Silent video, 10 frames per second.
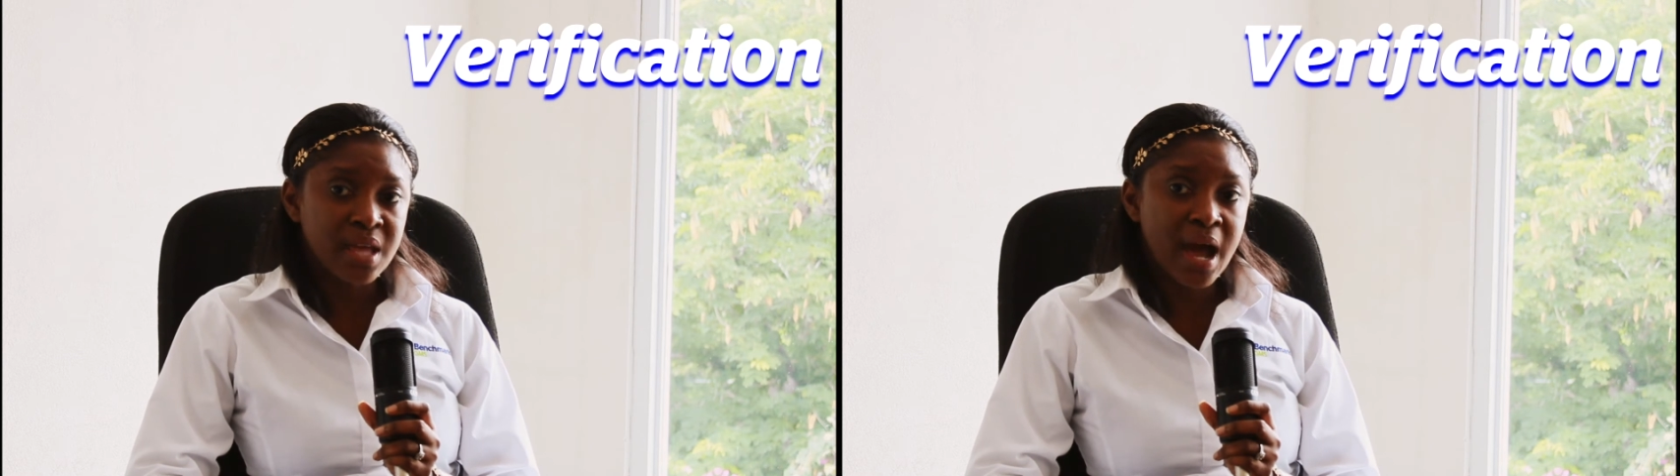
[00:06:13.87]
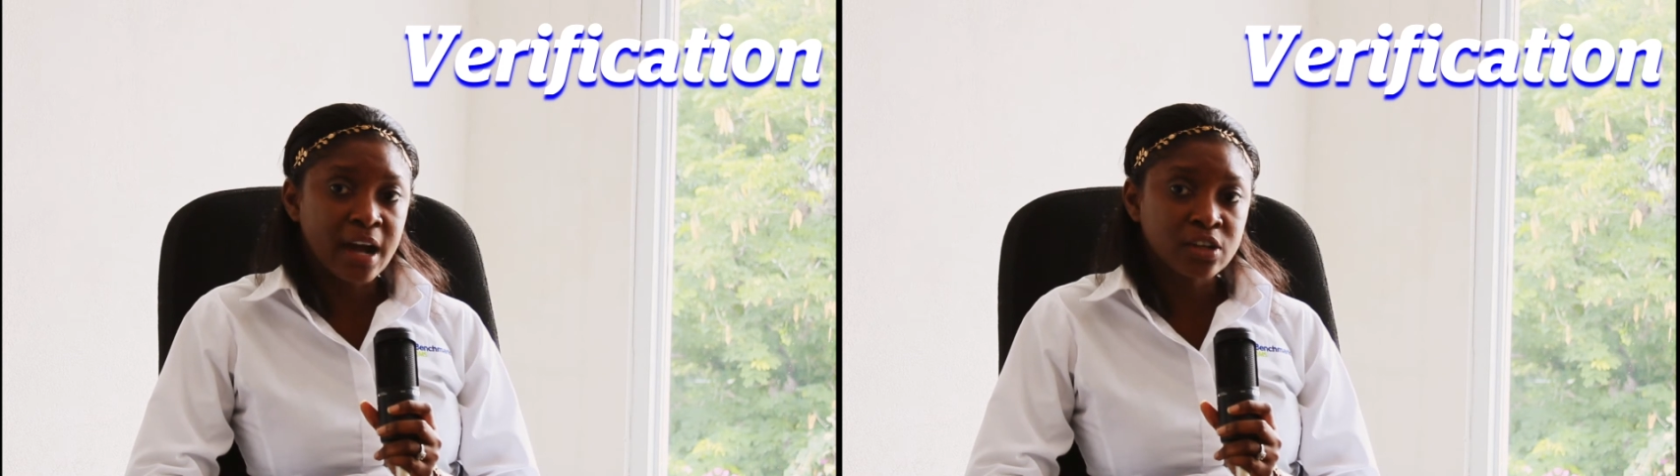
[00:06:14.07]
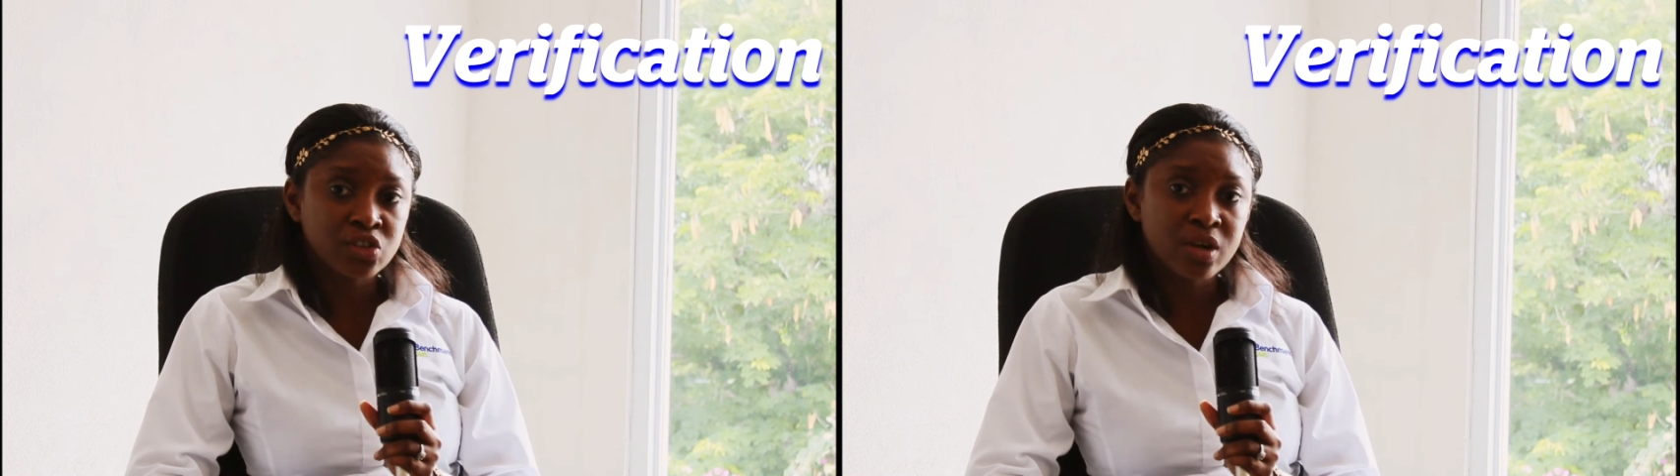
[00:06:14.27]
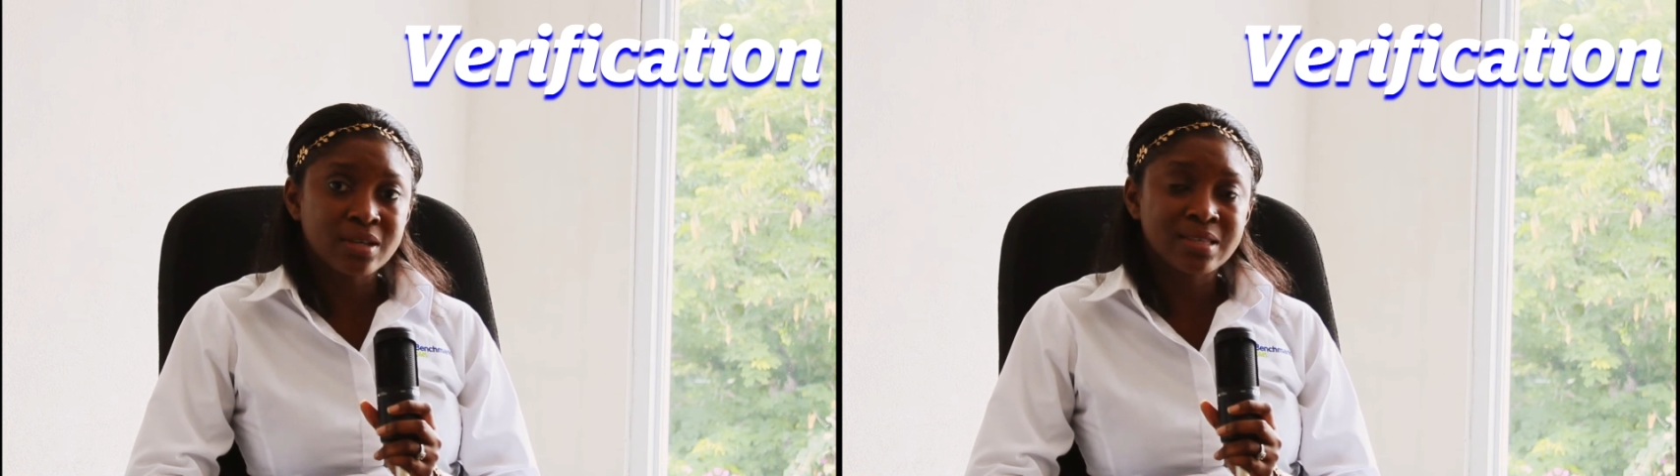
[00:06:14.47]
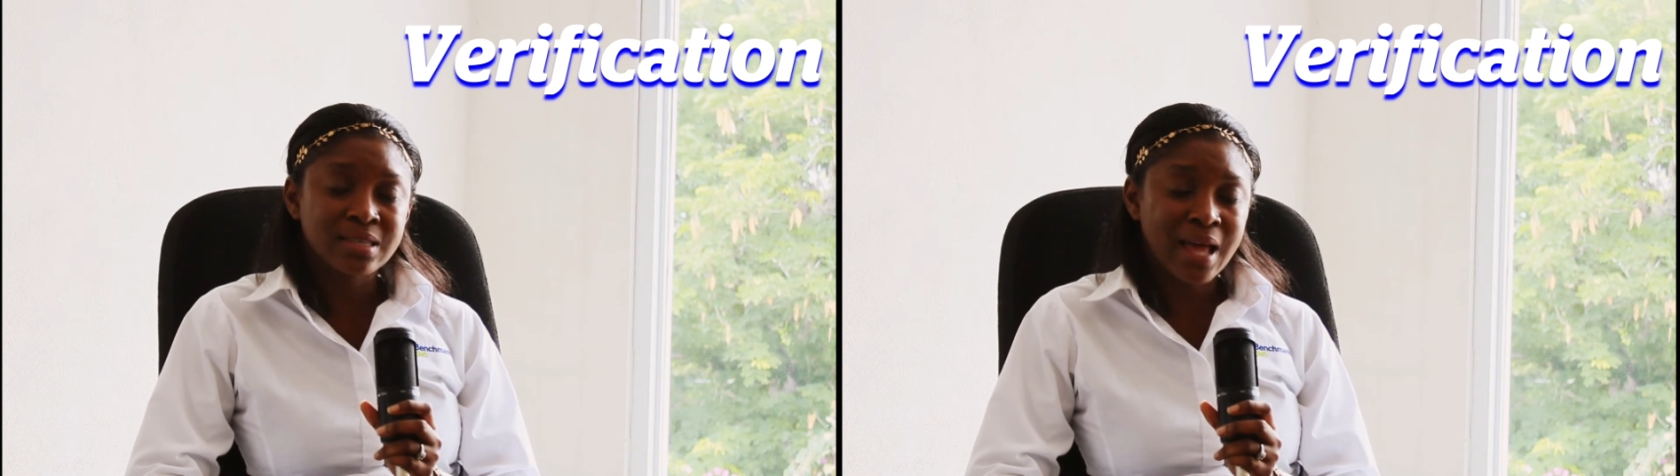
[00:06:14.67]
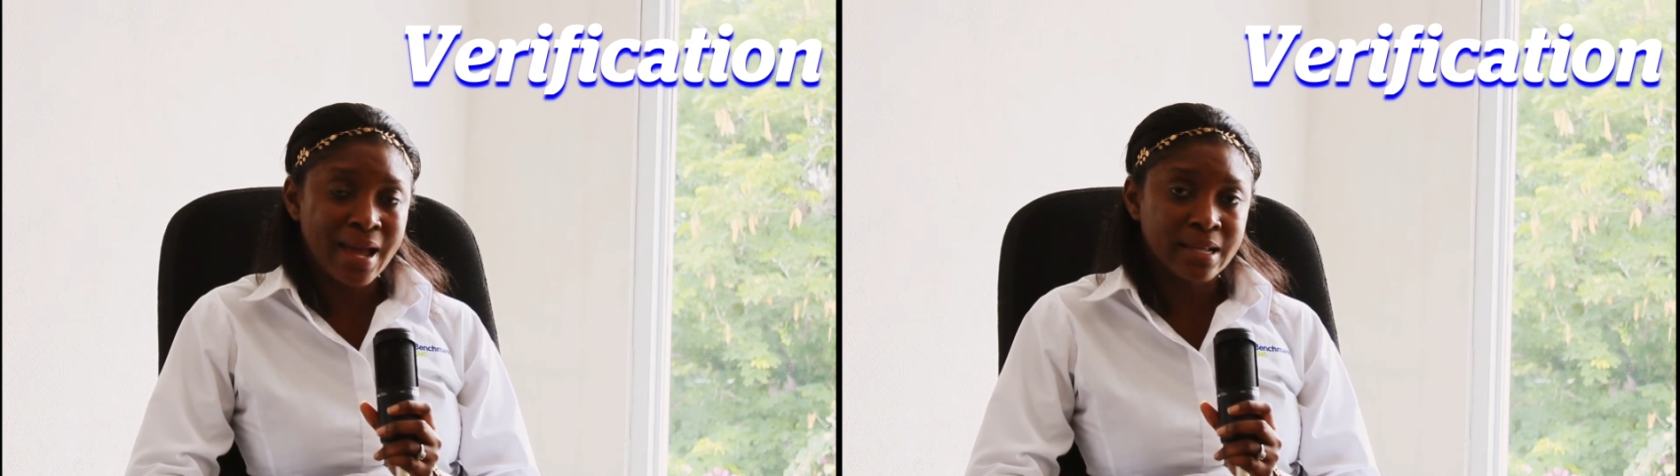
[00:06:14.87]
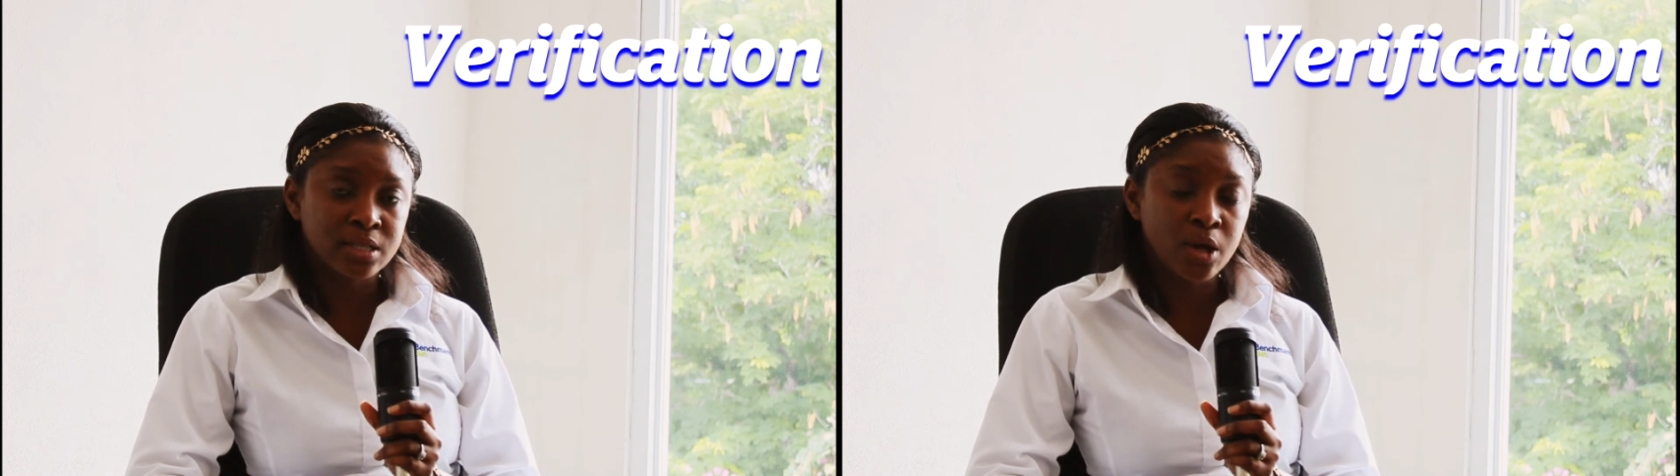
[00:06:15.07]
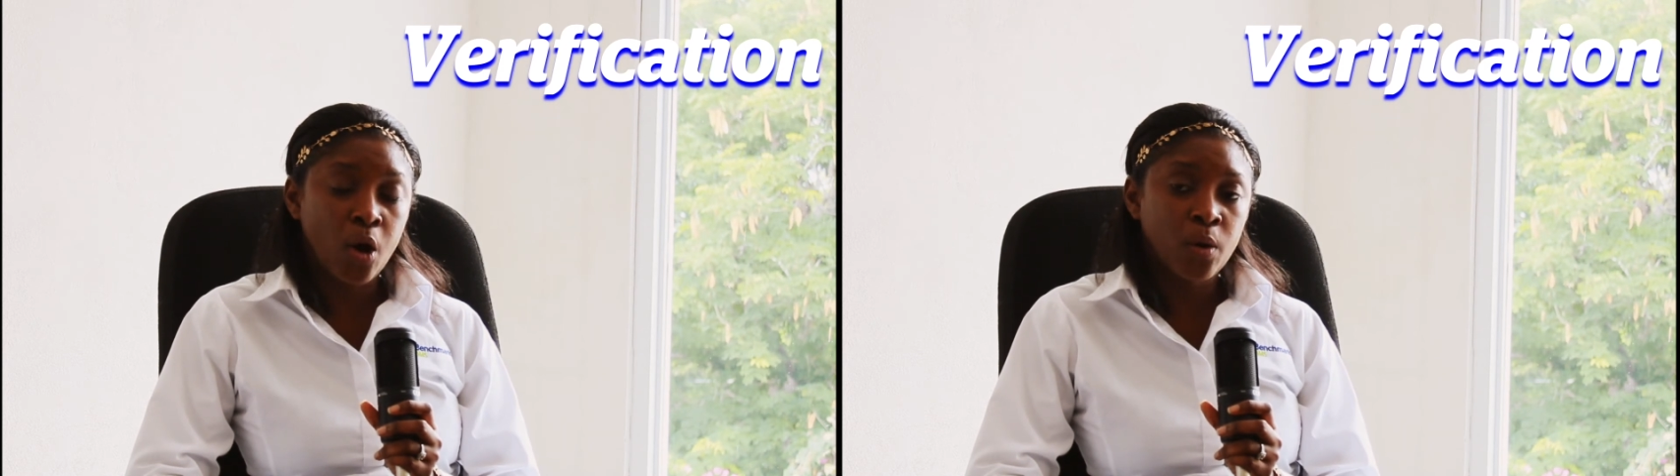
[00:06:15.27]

the actual site